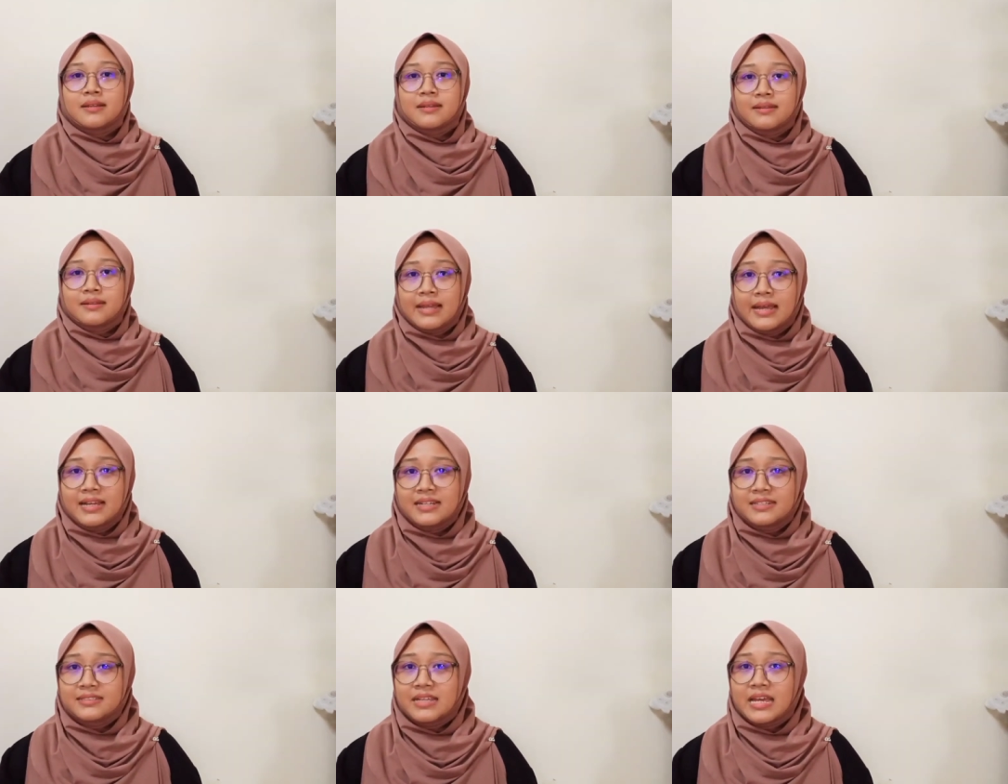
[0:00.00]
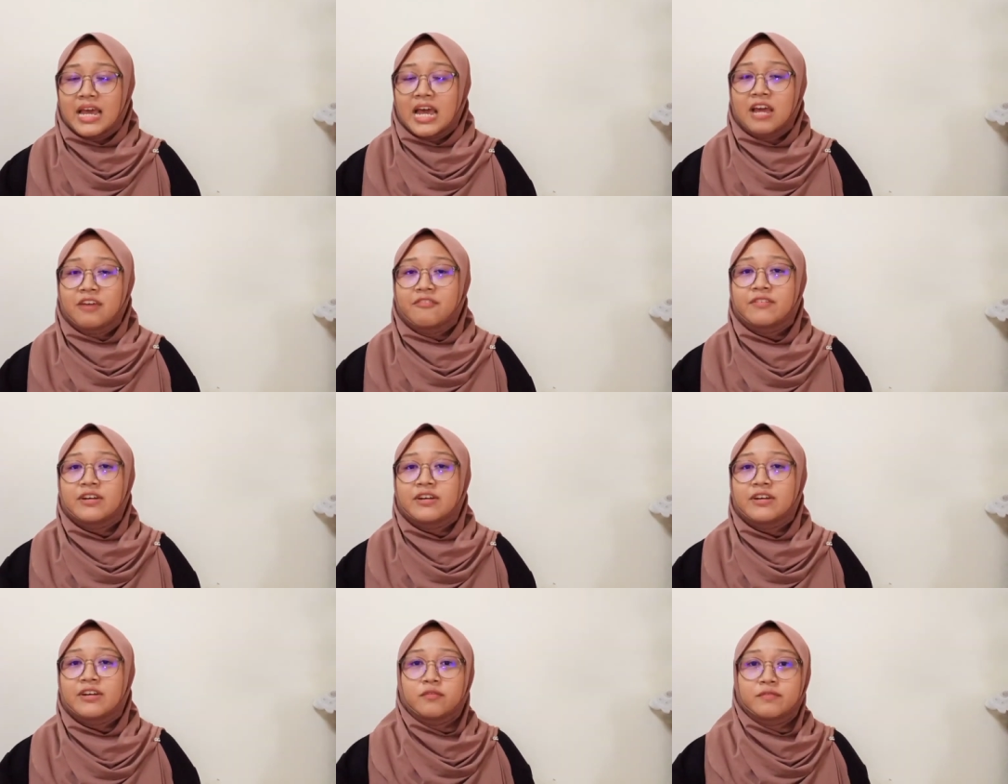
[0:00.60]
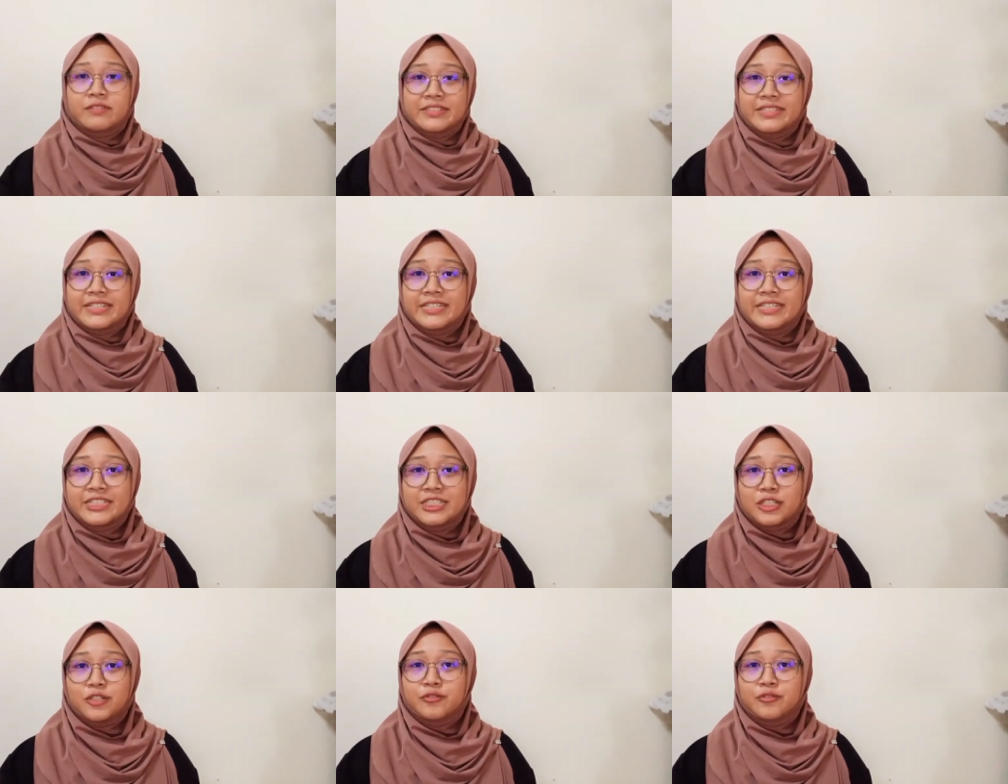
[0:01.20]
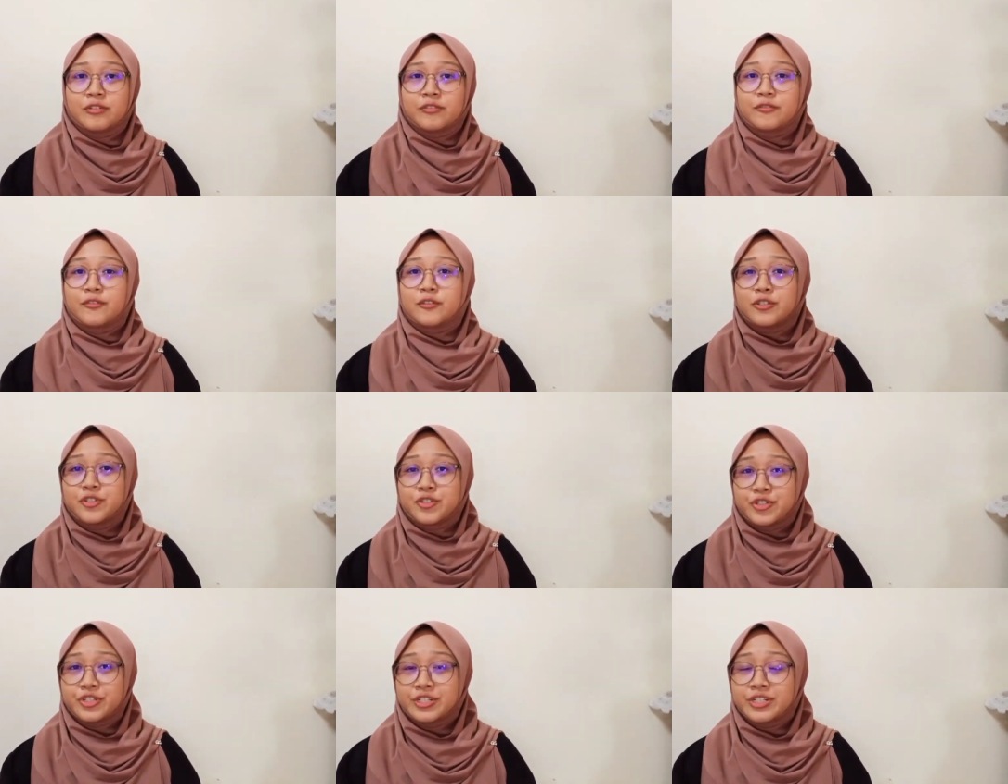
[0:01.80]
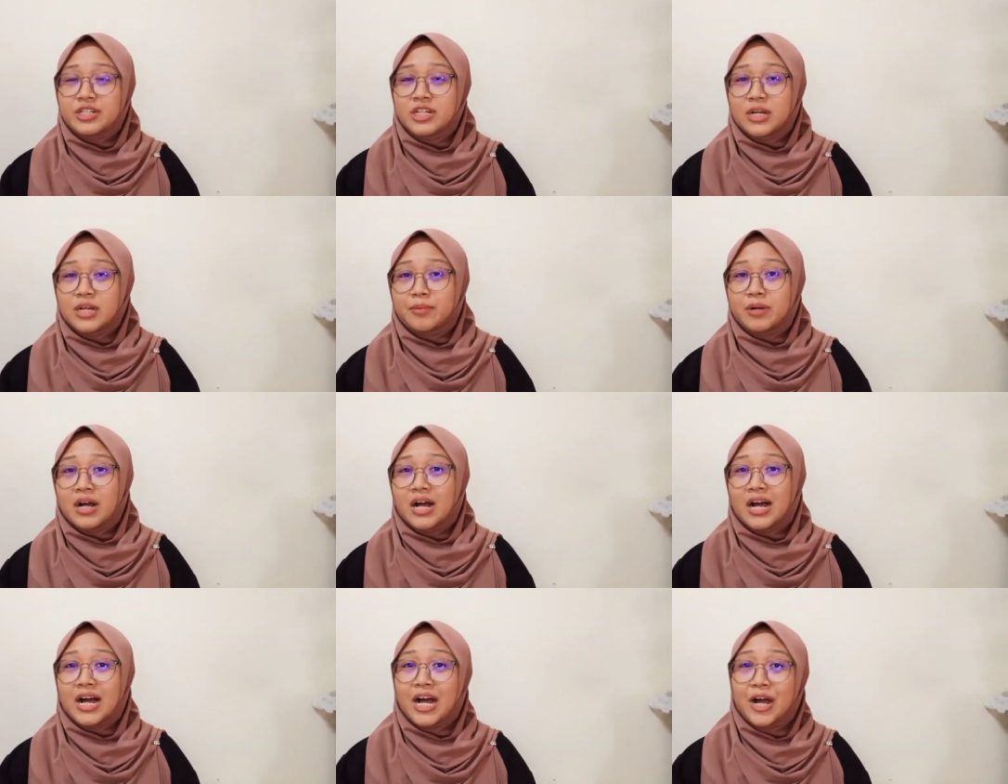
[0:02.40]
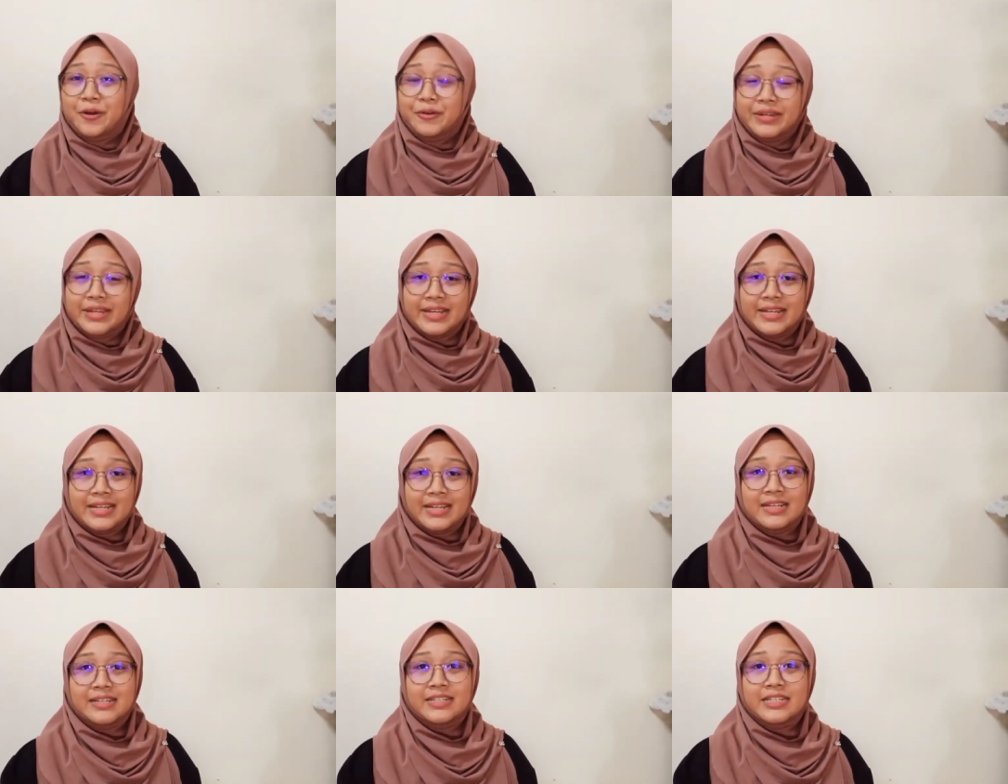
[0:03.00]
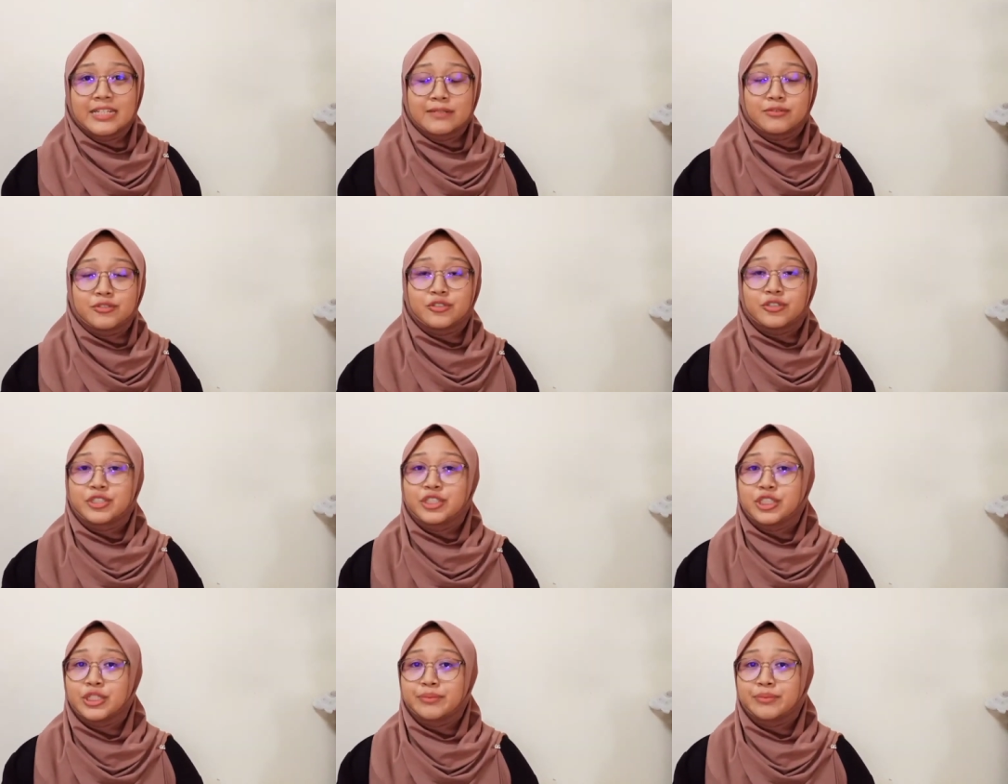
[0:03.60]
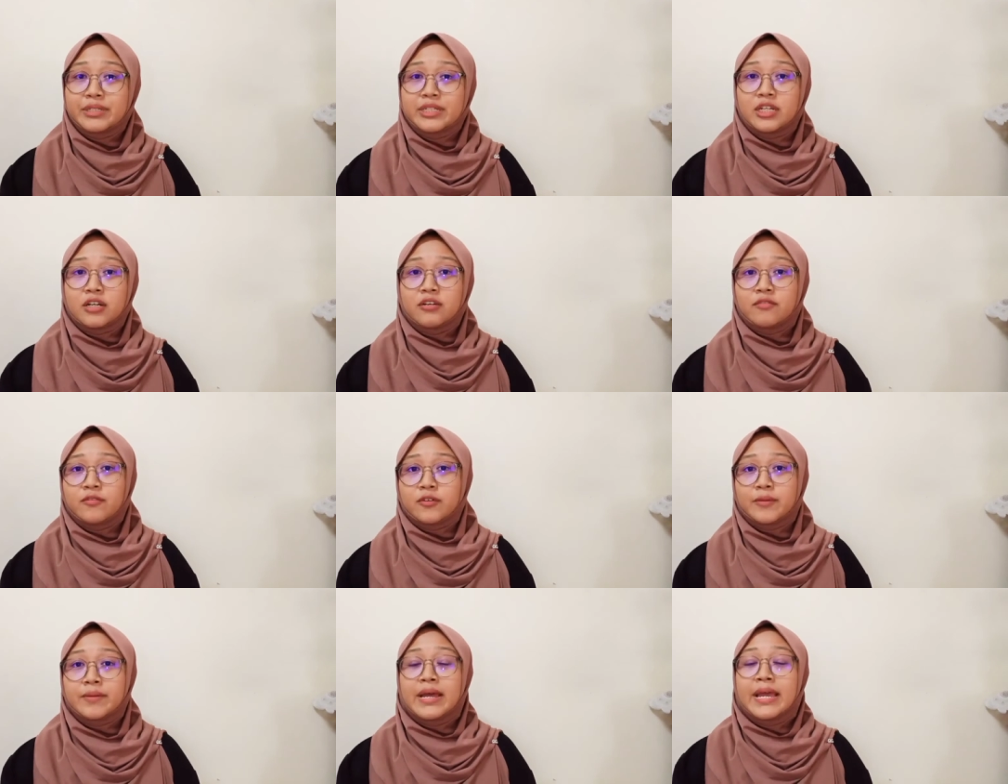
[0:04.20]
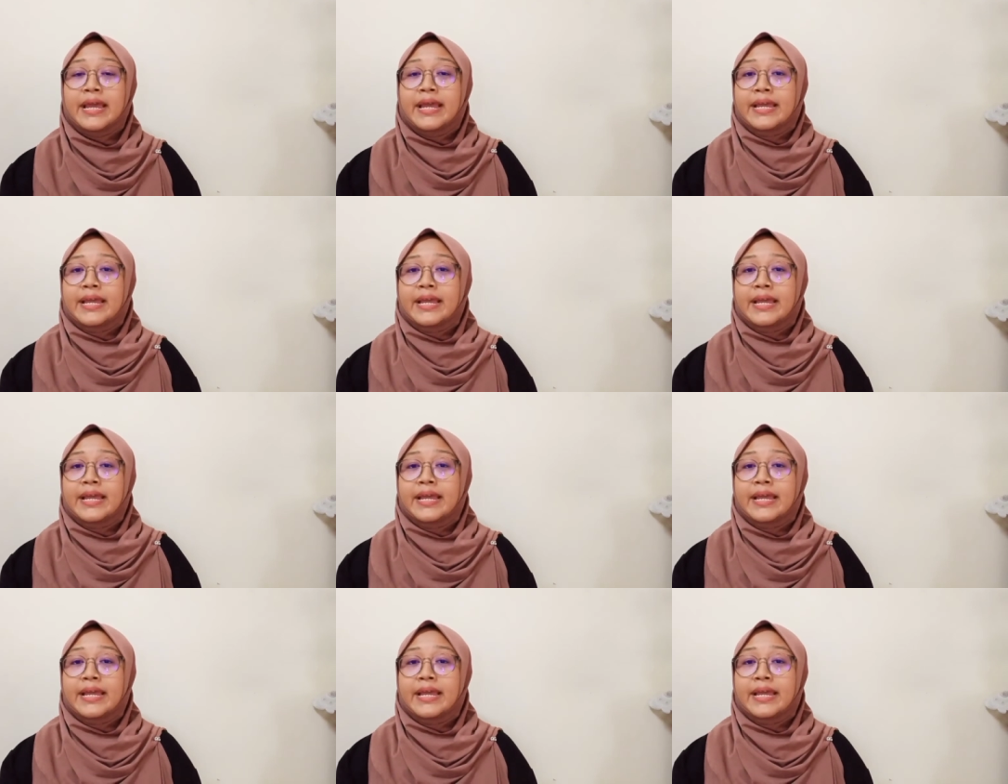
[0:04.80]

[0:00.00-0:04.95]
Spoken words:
Next, have a conversation with your children about how they can keep social media from